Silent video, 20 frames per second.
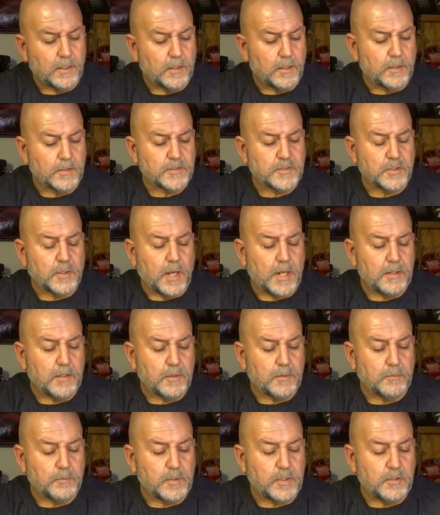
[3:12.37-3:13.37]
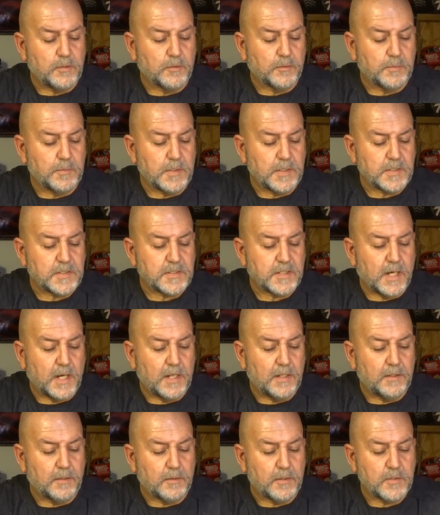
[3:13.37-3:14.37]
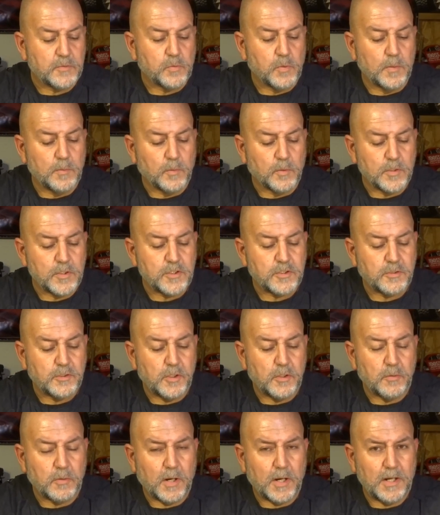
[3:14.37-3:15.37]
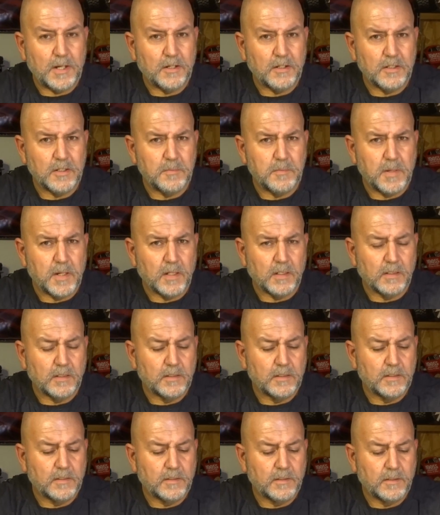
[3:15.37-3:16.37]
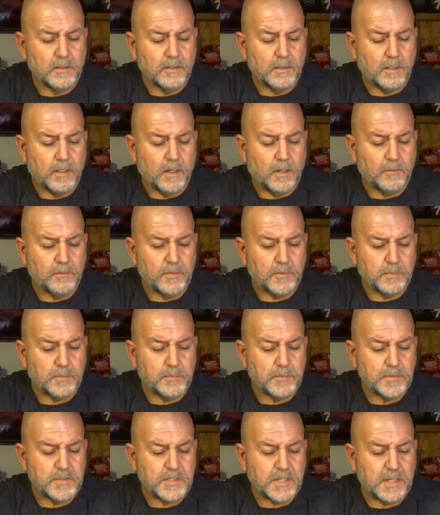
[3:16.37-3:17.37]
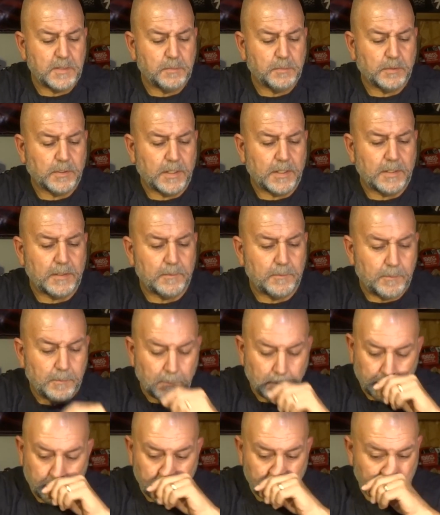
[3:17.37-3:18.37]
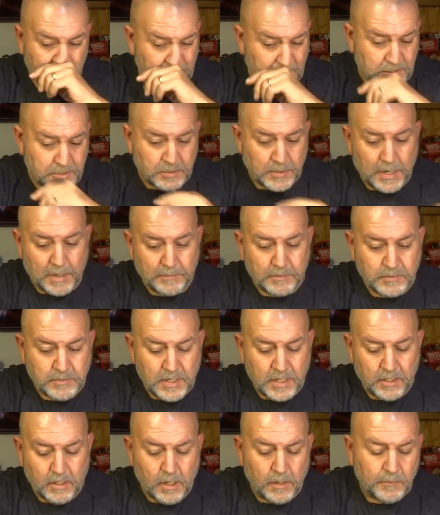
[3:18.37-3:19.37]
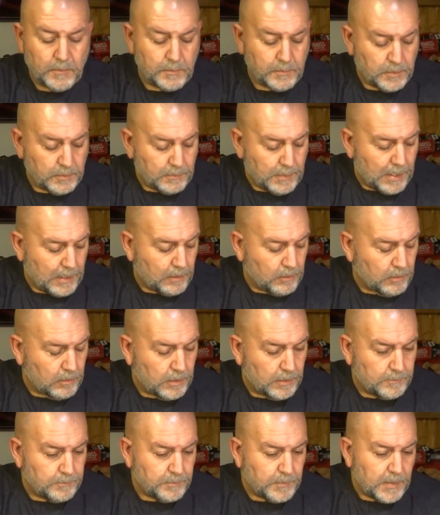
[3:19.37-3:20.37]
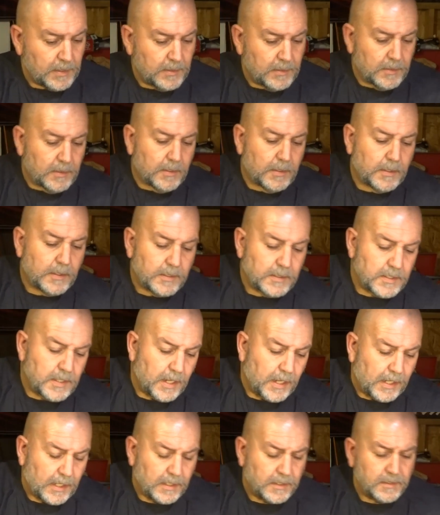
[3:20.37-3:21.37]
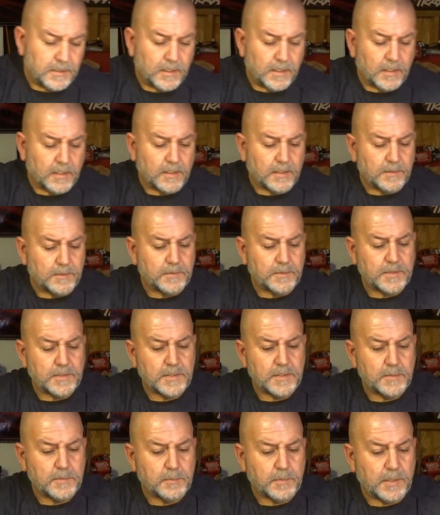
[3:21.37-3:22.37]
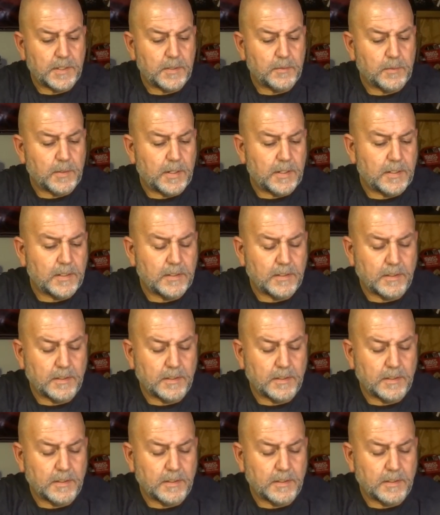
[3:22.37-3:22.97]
so I had to redo it from the inside. There is one more screw right here in the middle of the skid plate that you'll have to take off and put back on. And but anyway,